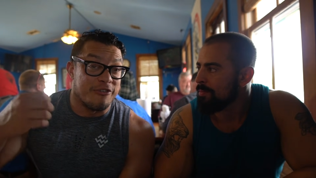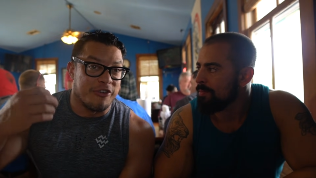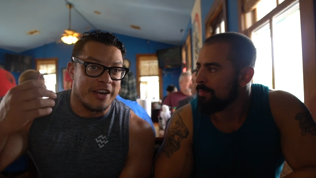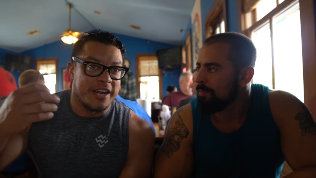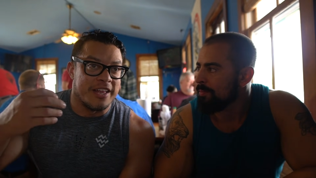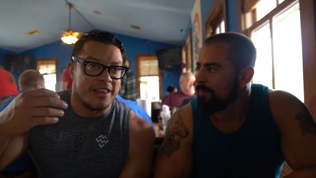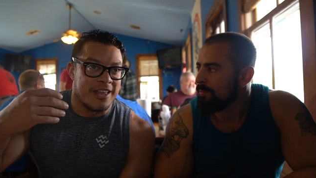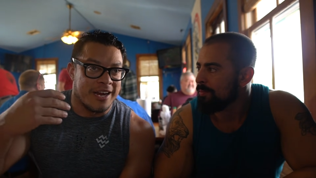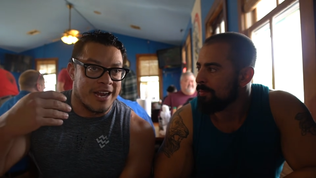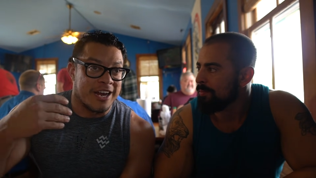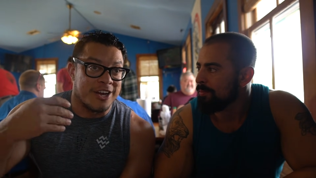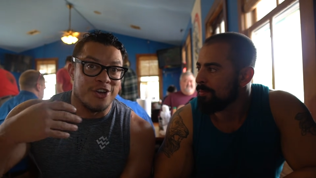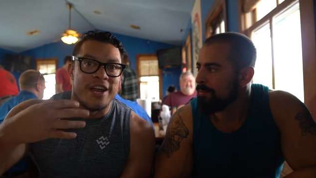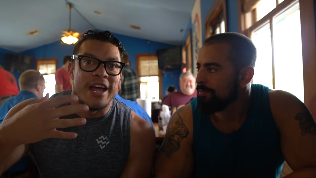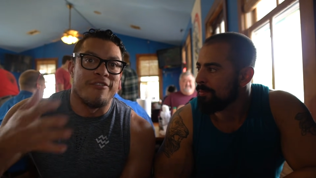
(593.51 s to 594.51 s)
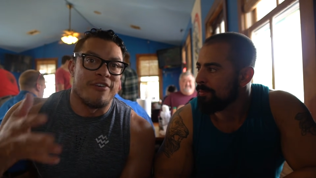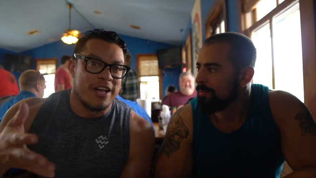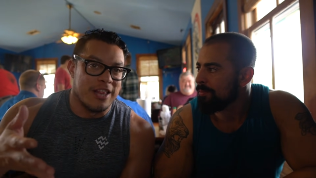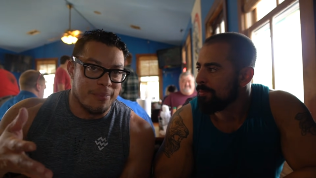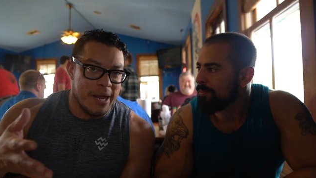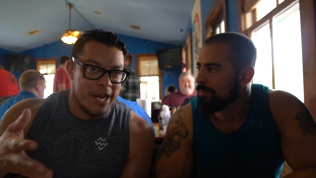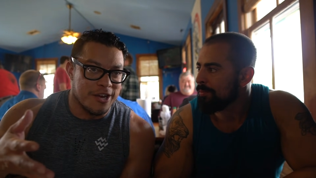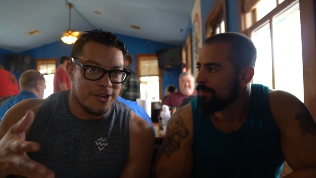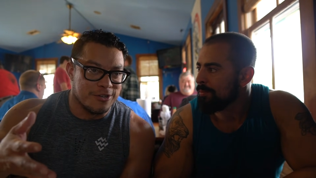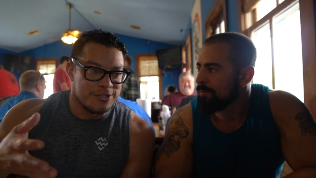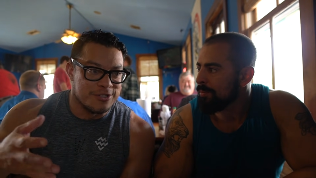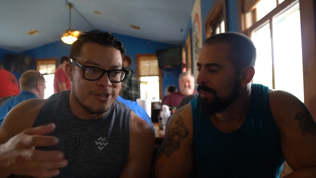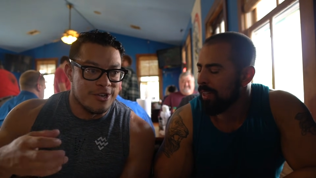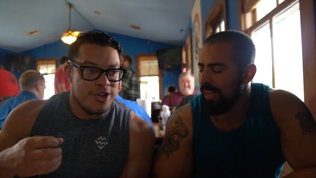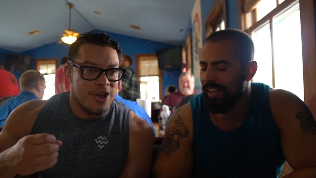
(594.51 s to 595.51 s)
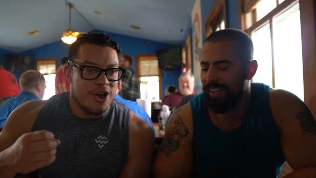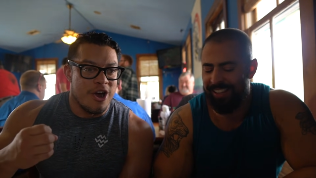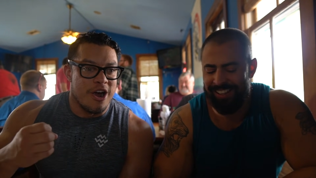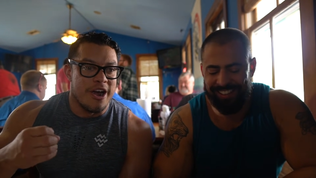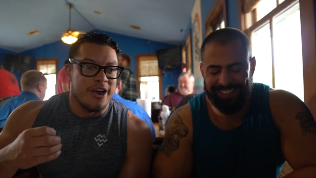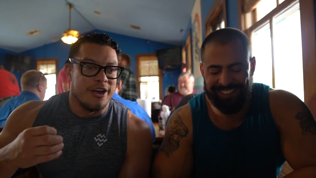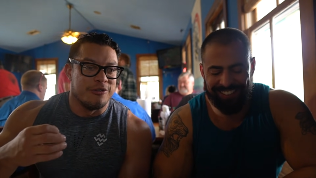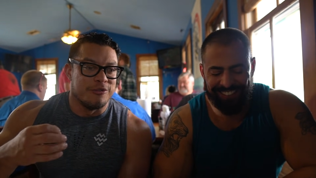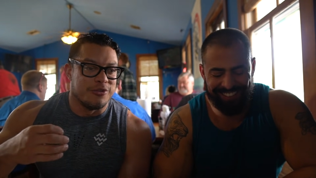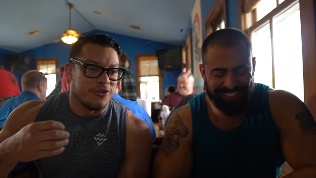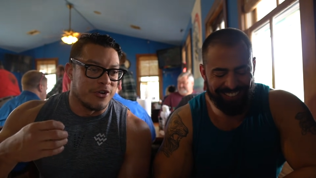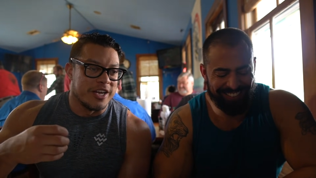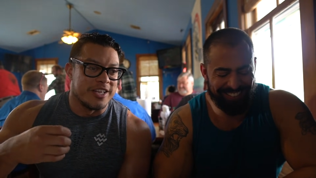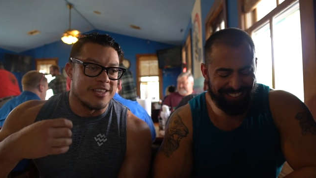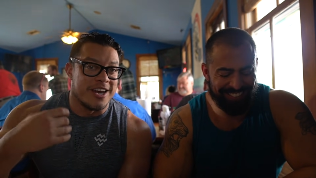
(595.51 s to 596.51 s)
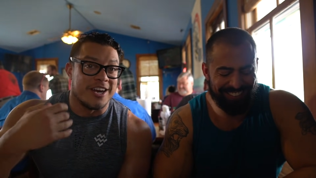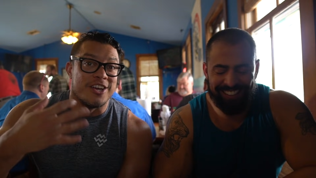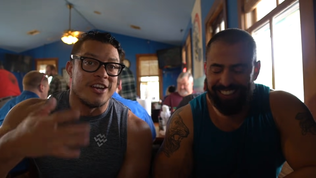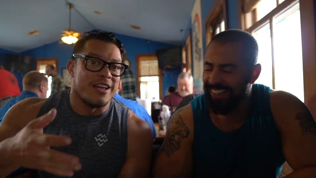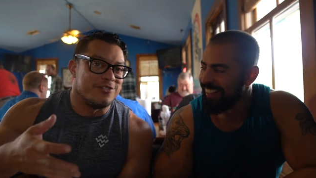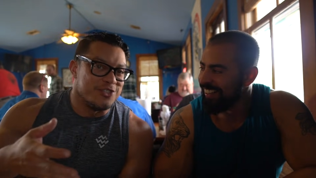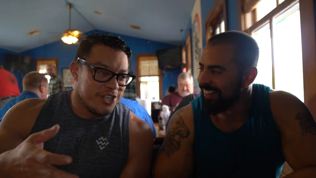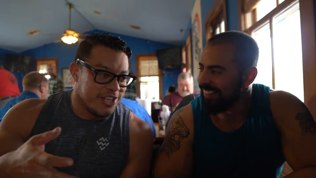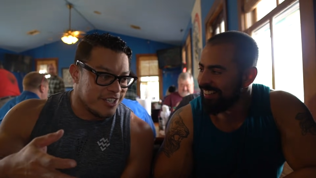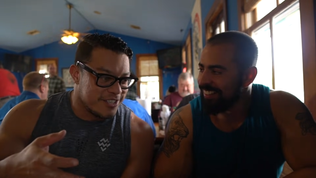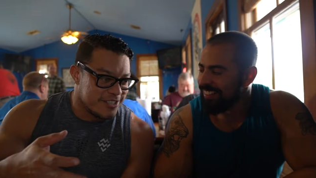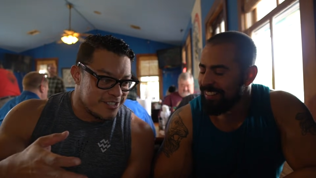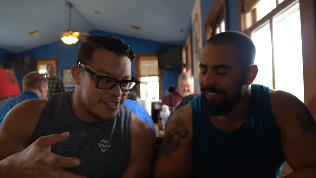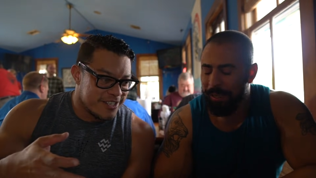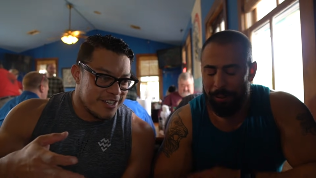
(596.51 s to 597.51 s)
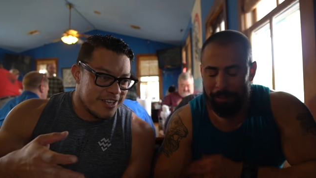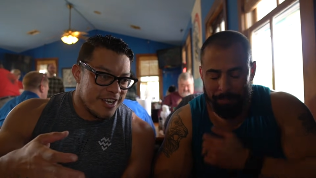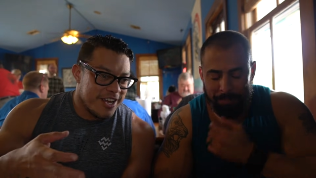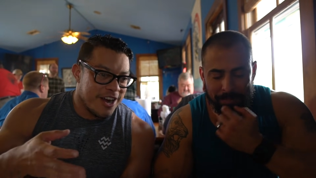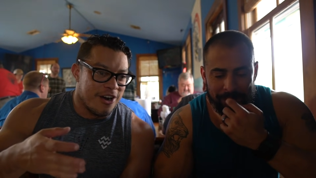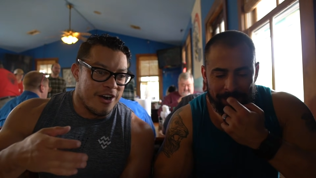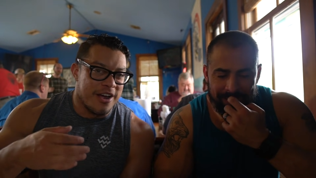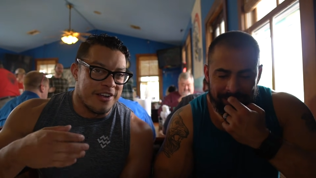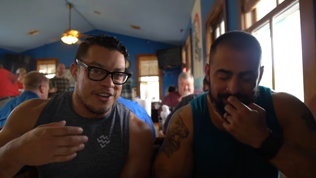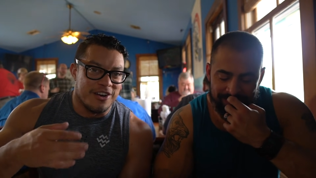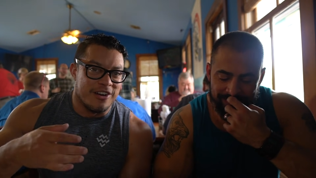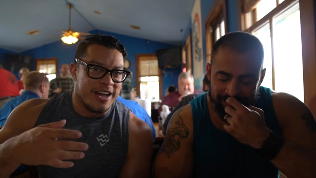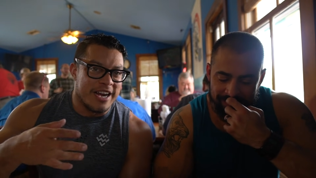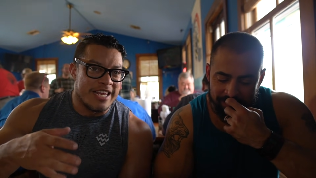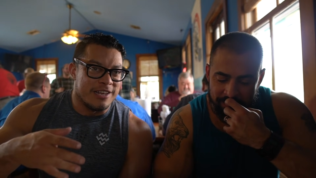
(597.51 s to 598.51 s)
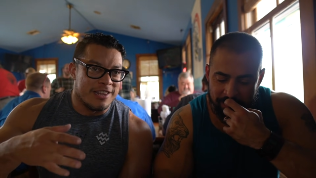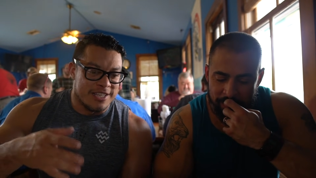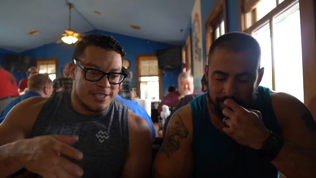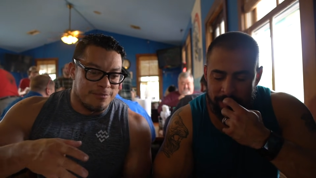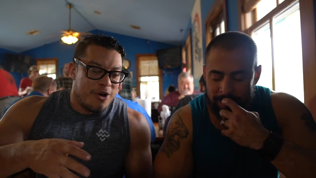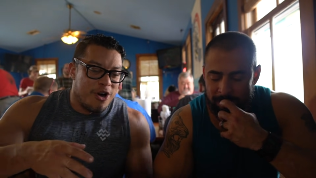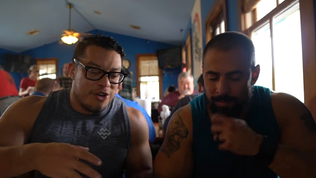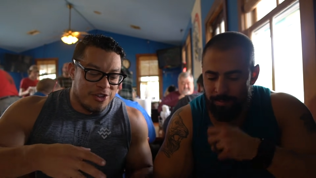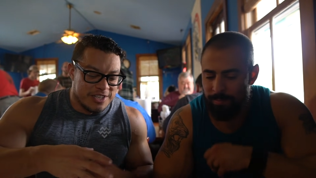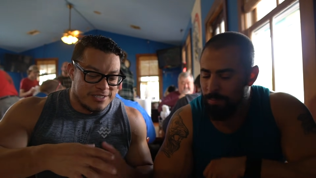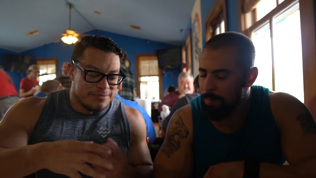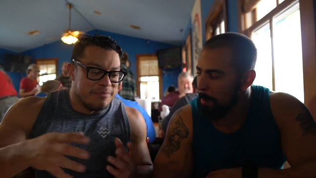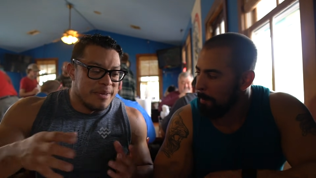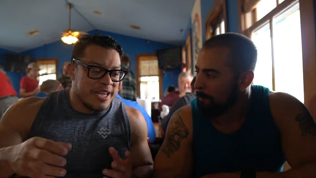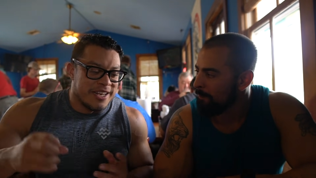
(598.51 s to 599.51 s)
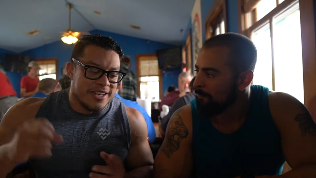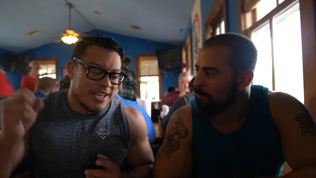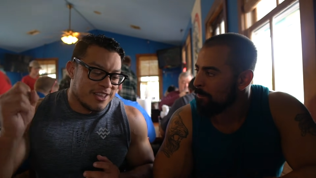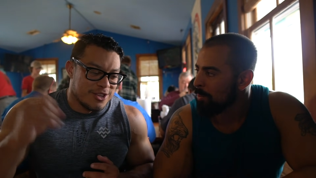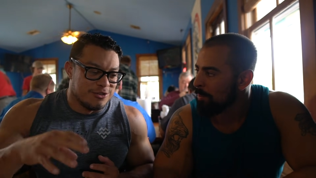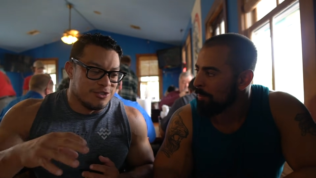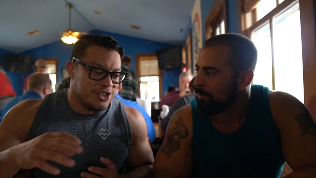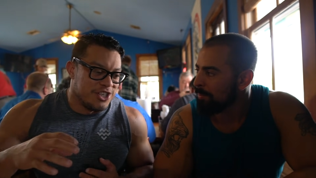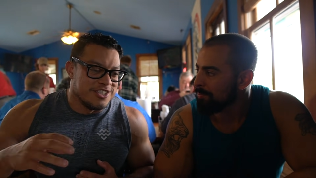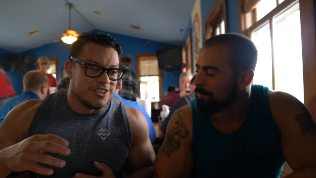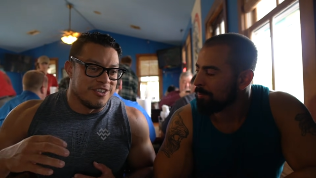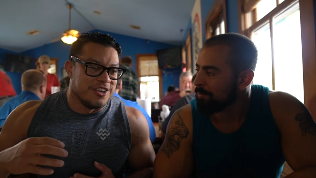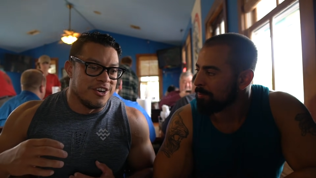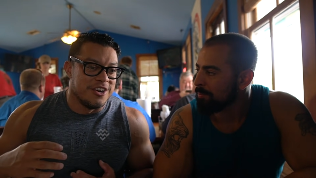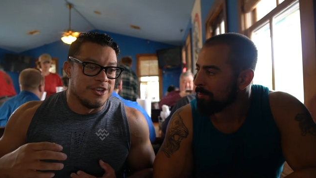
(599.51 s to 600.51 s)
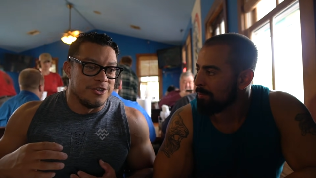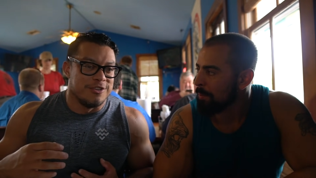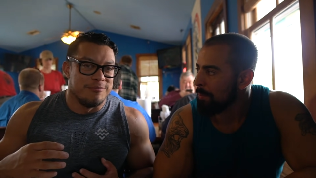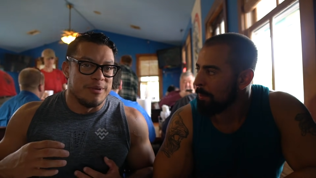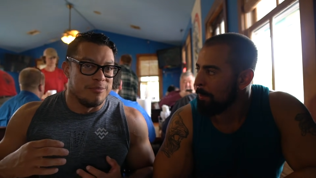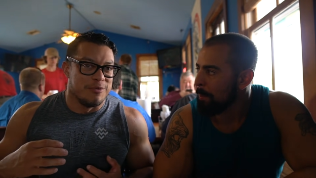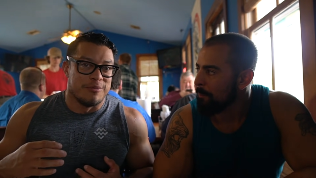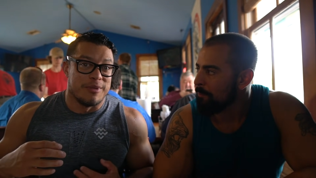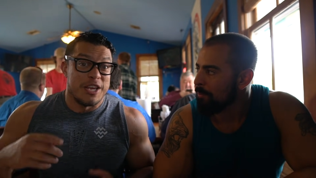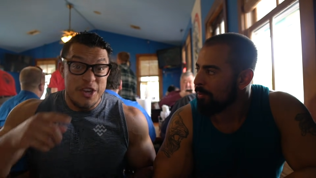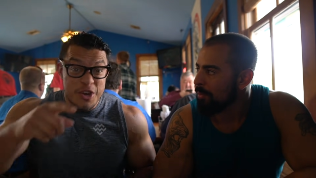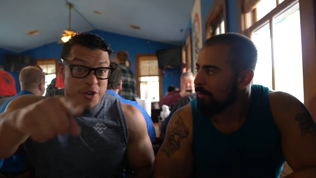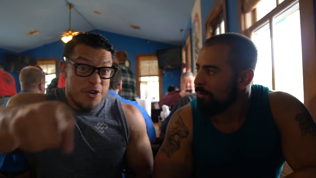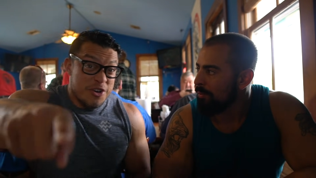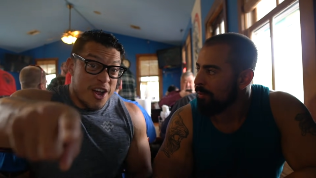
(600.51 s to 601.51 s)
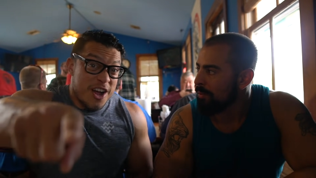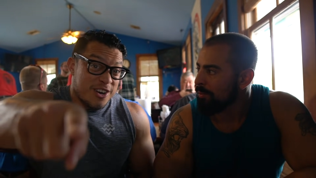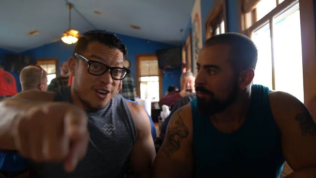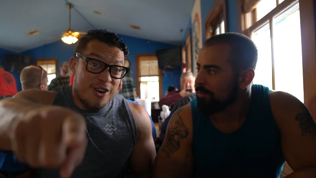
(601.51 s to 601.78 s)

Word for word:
Speaker 1: forget, like, I couldn't have jalapenos, or I would forget that I couldn't have cheese, yep. or, you know, I'd eat this, all this meat and I'd throw cheese on there, and people were like, you're not